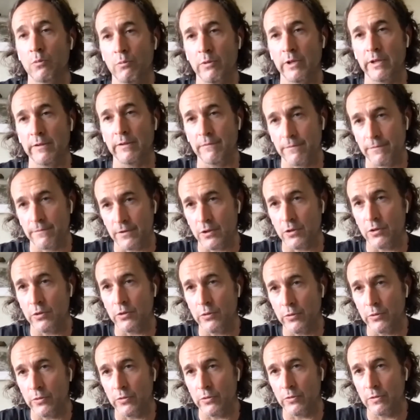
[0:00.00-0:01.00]

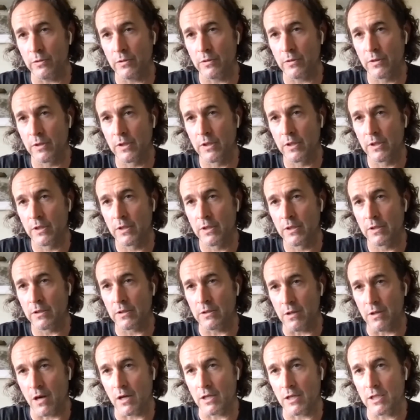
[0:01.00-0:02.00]
review
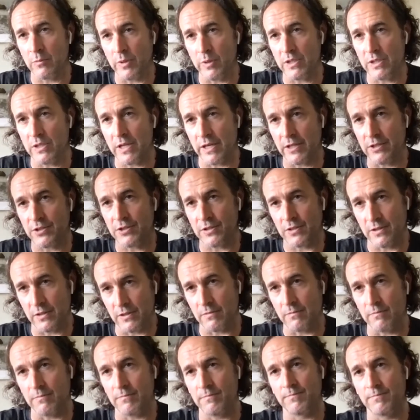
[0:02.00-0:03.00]

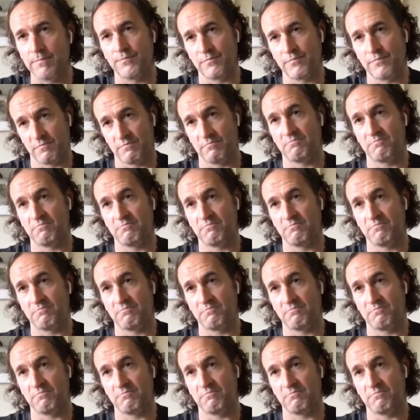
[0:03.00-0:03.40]
documentation